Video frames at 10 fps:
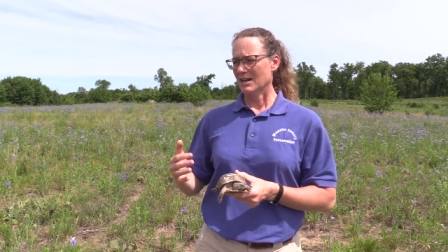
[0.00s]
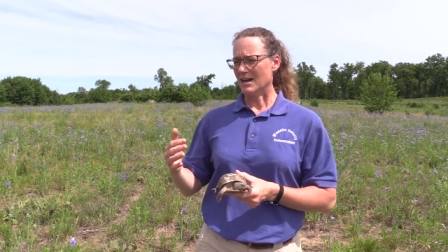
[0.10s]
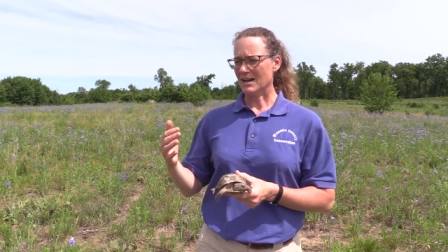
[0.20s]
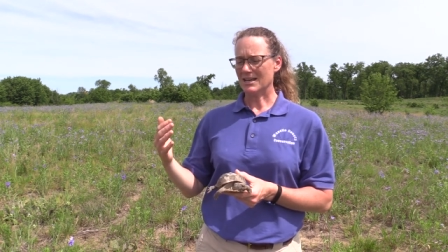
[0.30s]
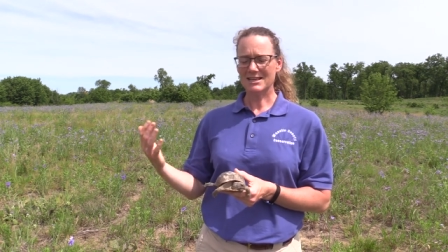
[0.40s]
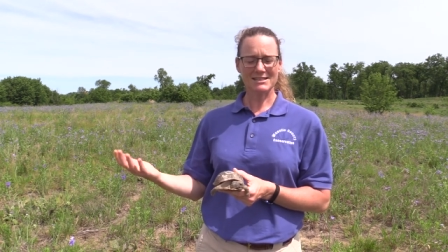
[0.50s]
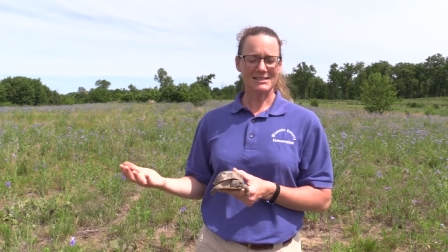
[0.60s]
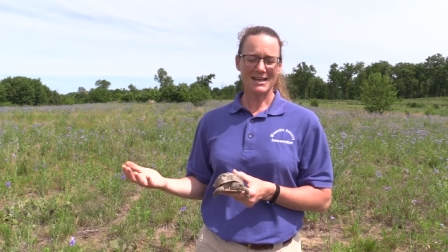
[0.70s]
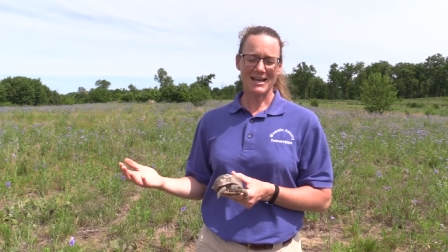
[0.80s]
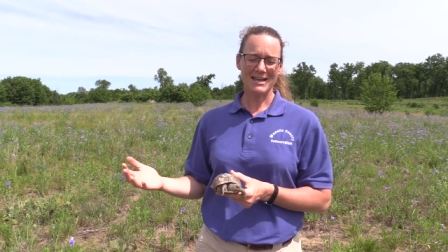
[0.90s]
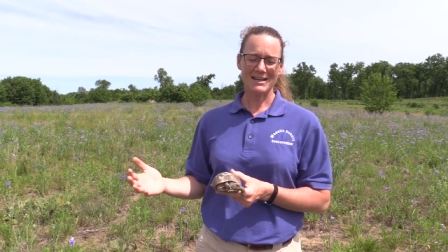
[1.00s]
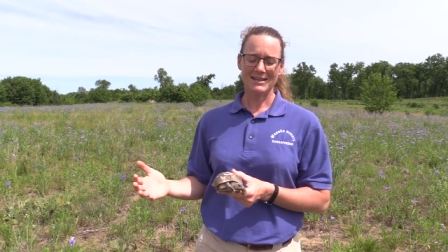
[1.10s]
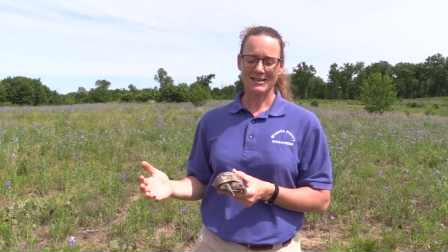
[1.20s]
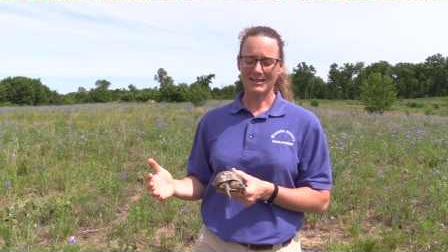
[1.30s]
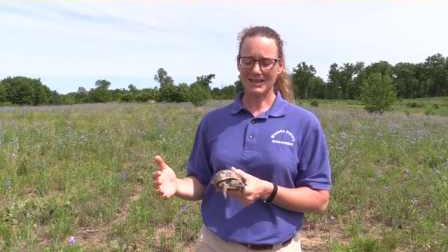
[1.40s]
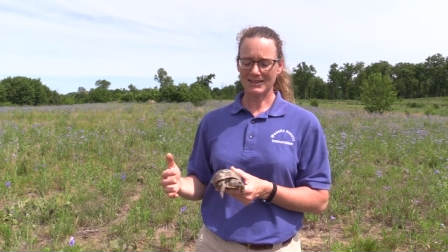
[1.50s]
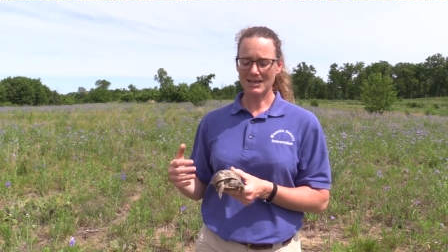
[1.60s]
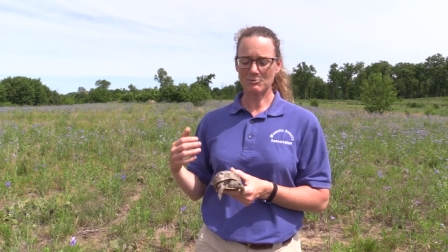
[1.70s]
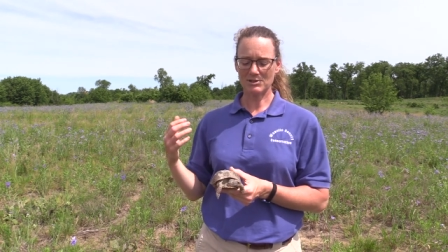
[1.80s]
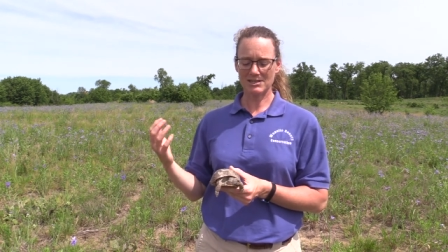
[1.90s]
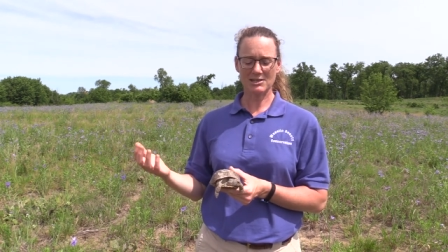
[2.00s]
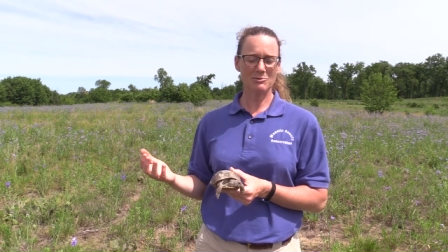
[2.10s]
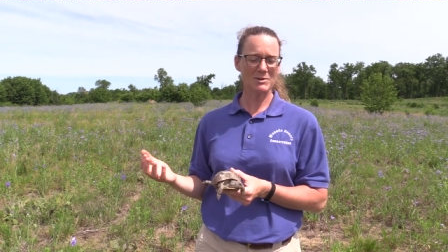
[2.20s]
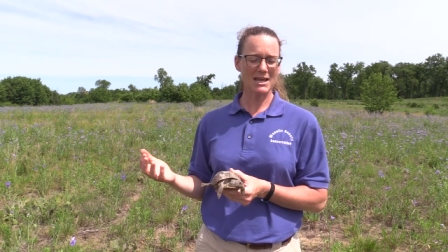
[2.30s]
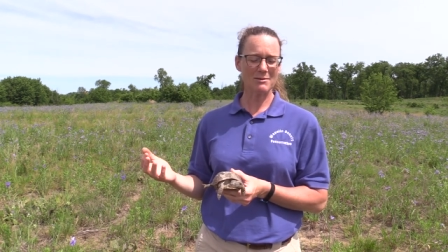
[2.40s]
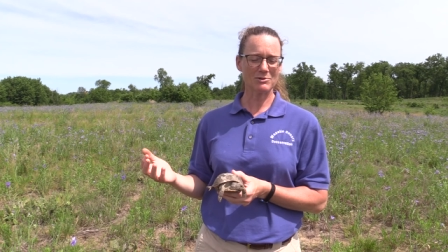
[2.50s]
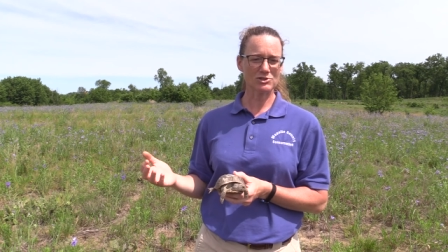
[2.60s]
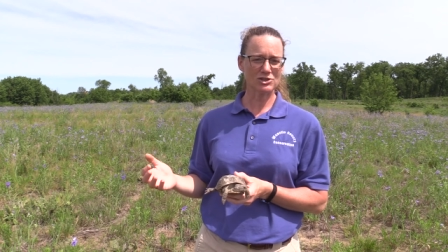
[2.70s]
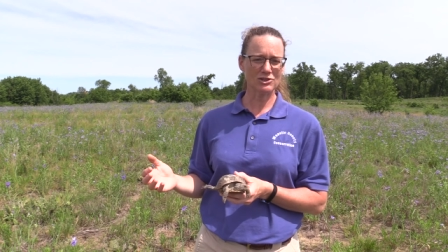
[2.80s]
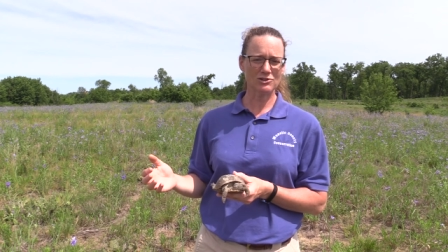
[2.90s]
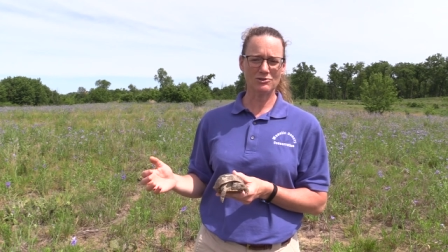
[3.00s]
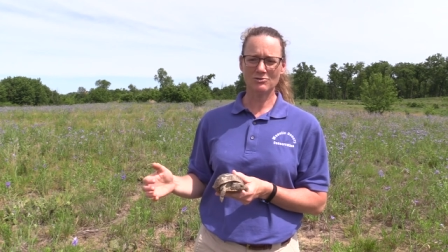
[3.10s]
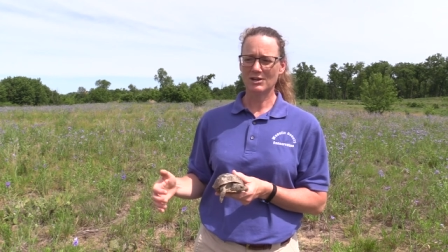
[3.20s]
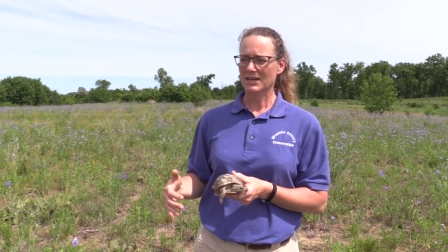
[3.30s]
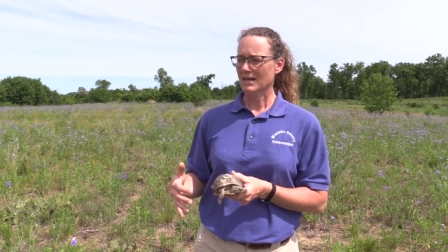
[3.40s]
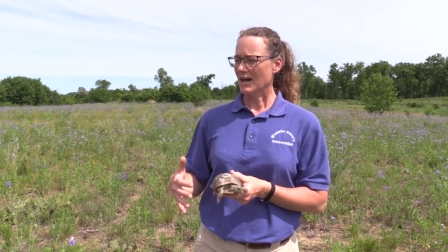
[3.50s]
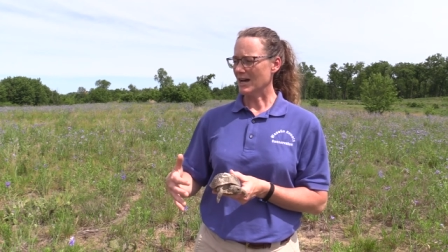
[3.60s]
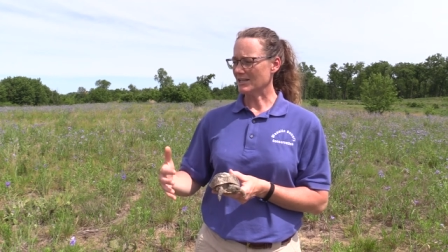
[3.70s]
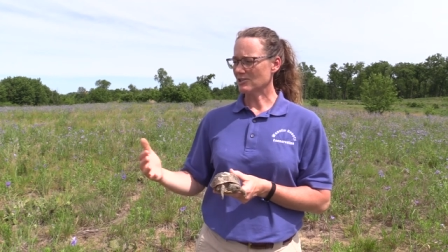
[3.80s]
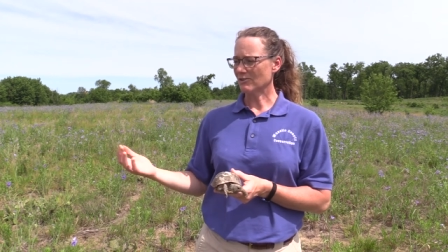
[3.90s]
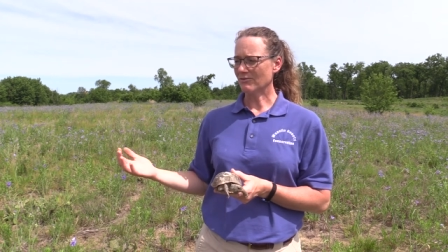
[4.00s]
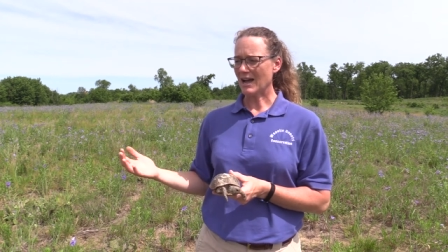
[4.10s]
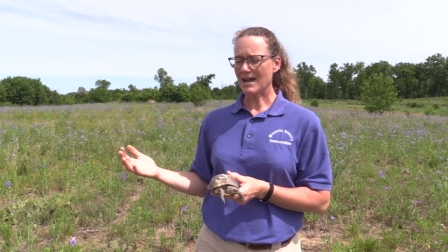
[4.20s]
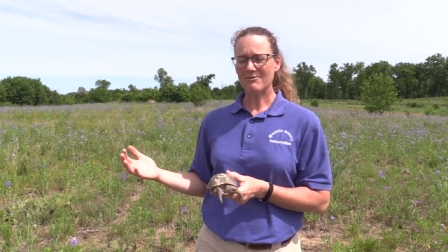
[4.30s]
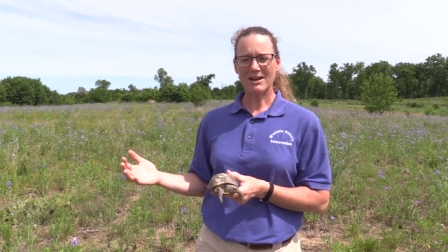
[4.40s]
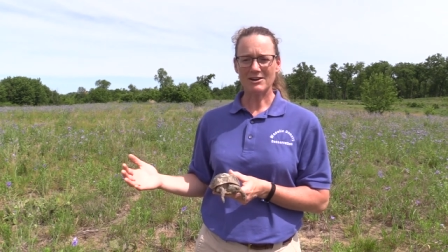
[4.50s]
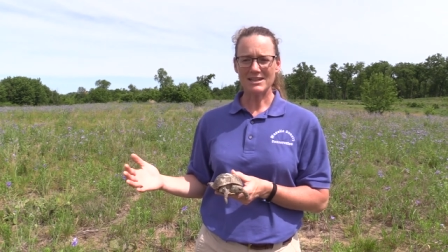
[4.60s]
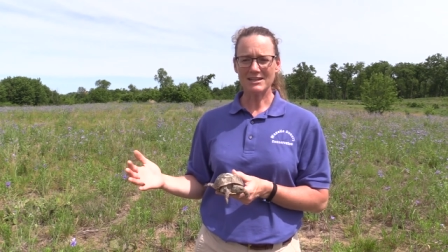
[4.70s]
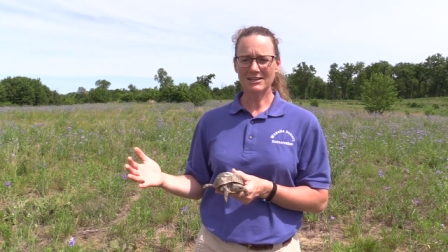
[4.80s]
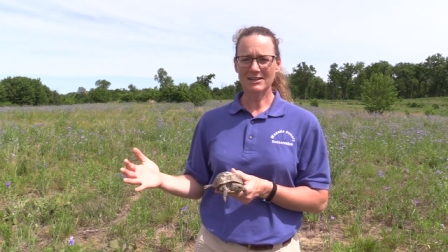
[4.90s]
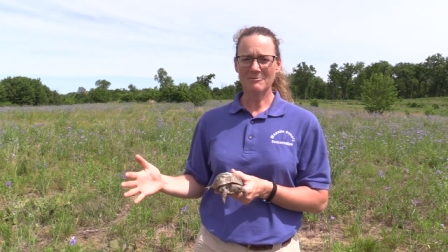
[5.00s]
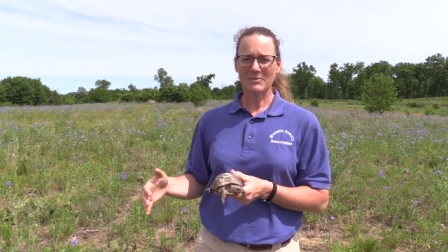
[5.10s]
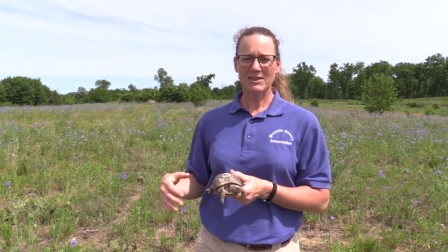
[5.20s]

uh, inside, that they will still be able to uh, survive out here.